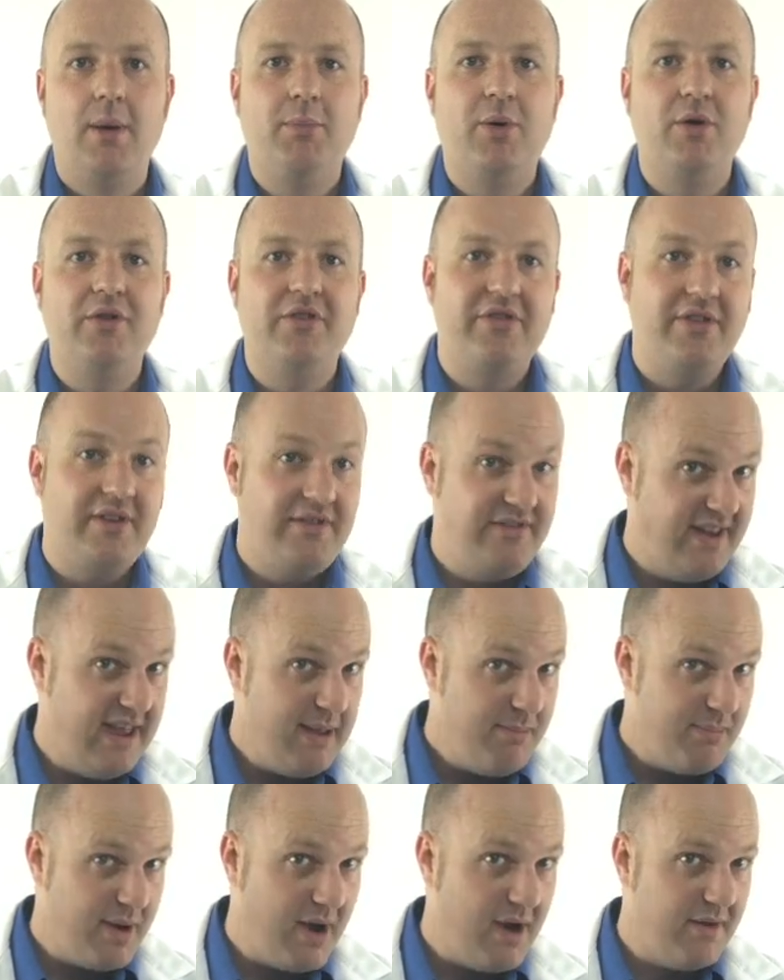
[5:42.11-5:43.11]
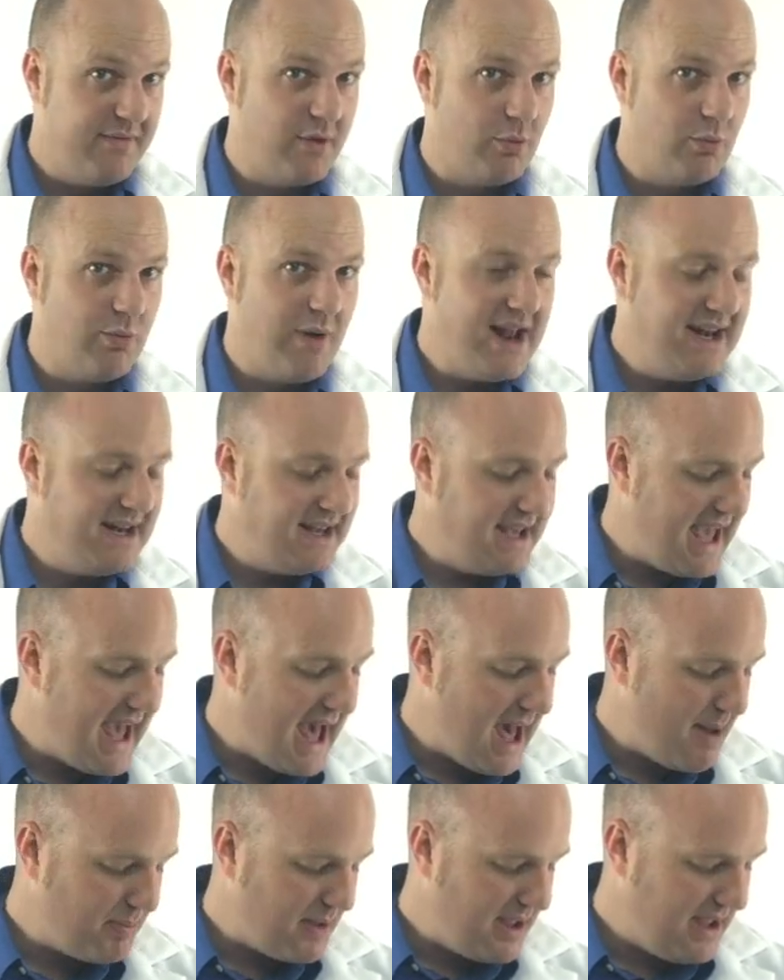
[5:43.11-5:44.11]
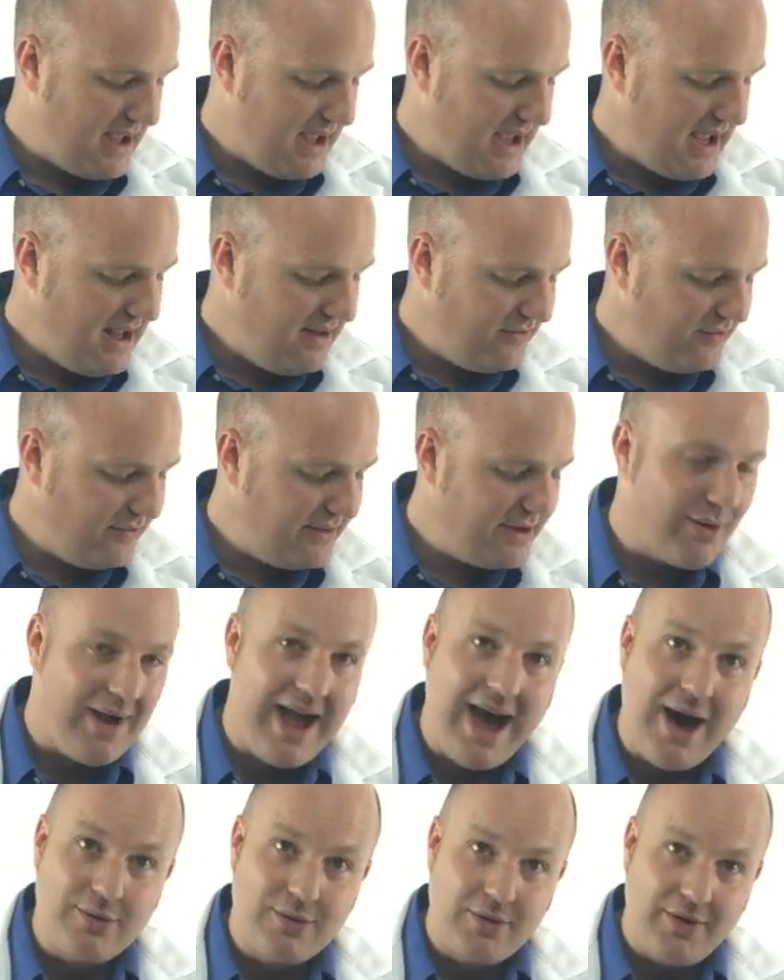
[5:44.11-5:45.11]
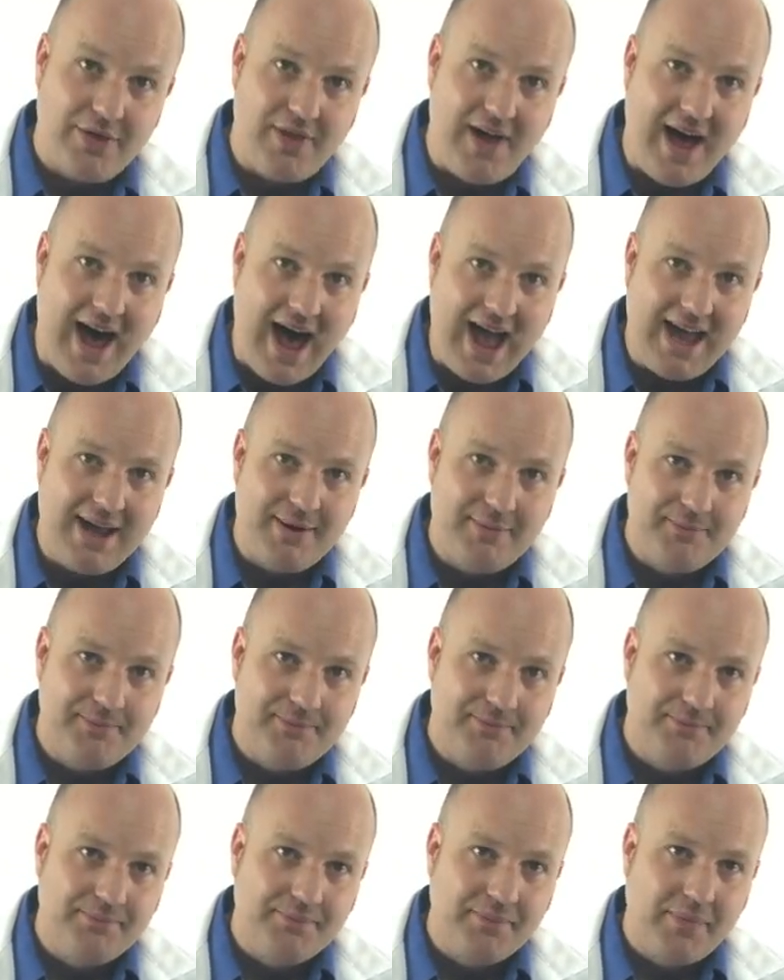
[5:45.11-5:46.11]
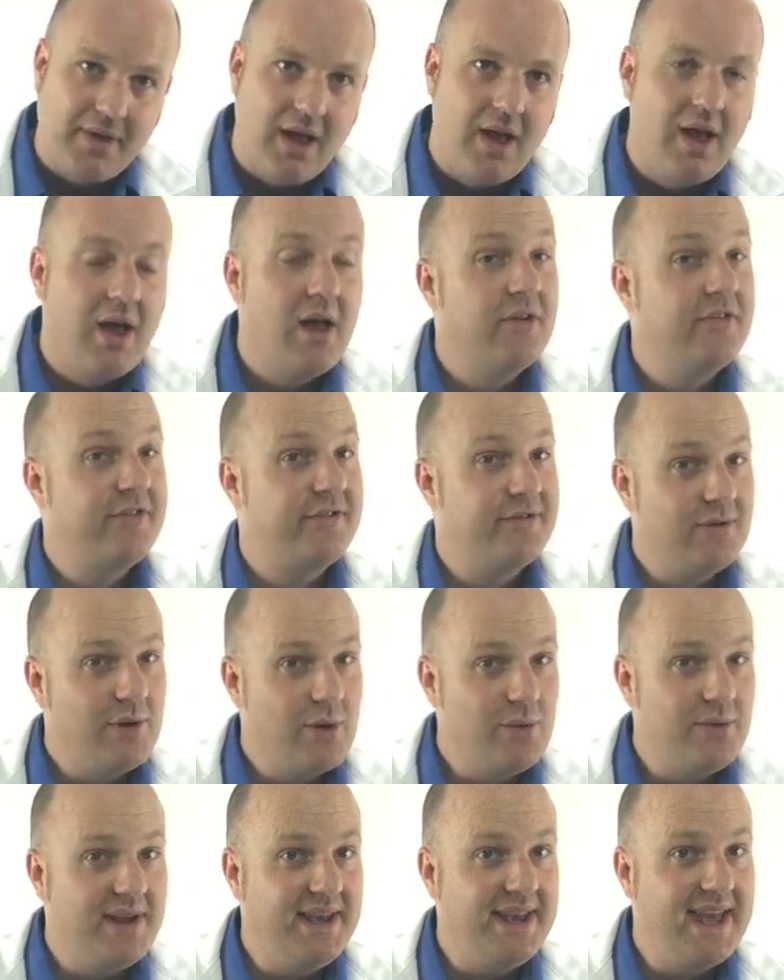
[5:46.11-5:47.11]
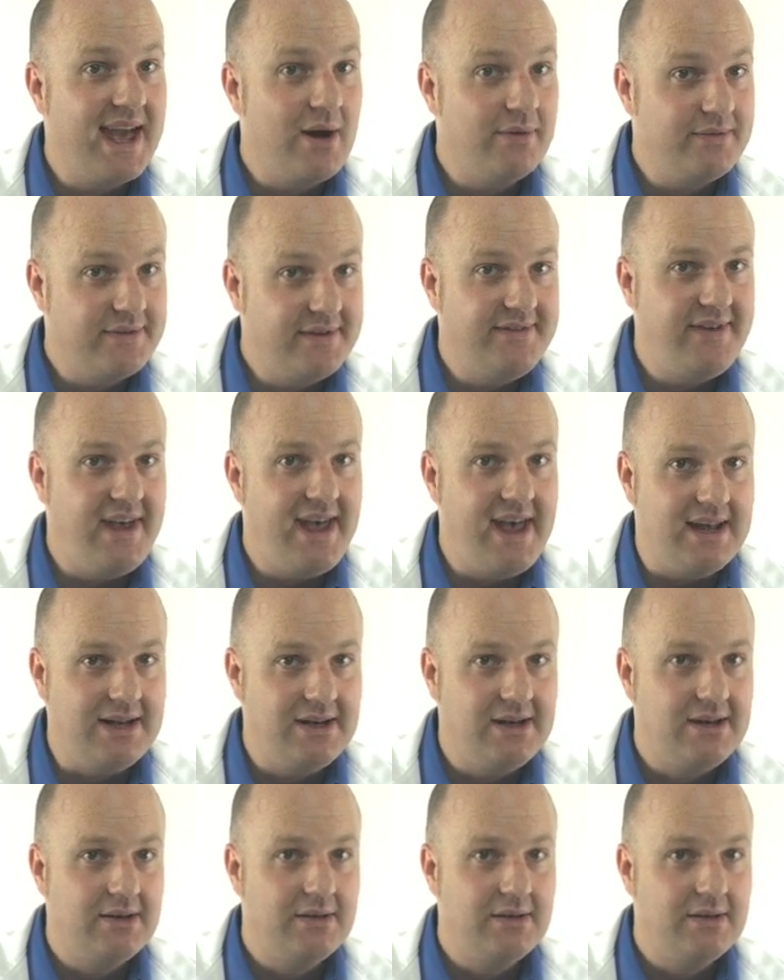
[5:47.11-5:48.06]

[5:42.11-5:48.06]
Push the tip of the red cap into your outer thigh. Slowly count to 10.